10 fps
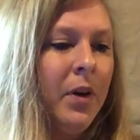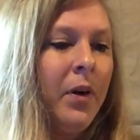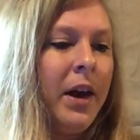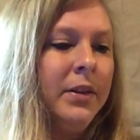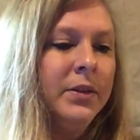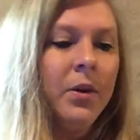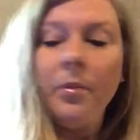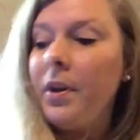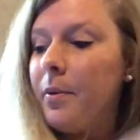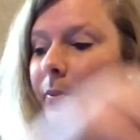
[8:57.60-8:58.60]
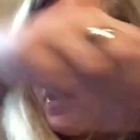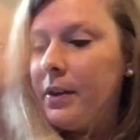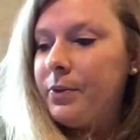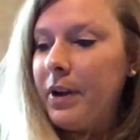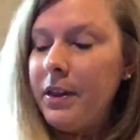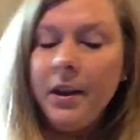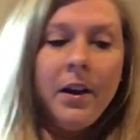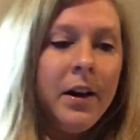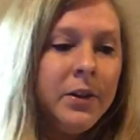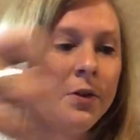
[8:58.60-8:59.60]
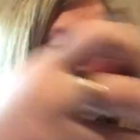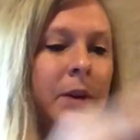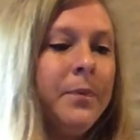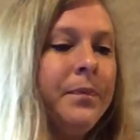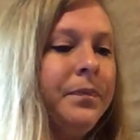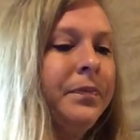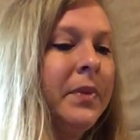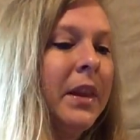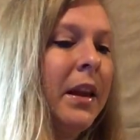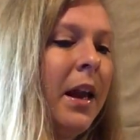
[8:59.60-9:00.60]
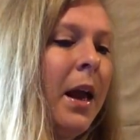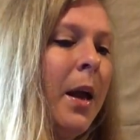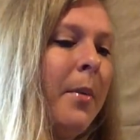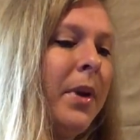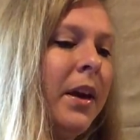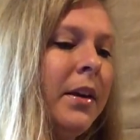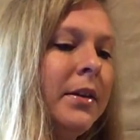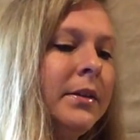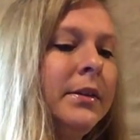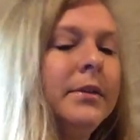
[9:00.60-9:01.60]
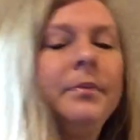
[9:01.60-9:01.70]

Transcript: Okay, so I'm going to pause right there actually, because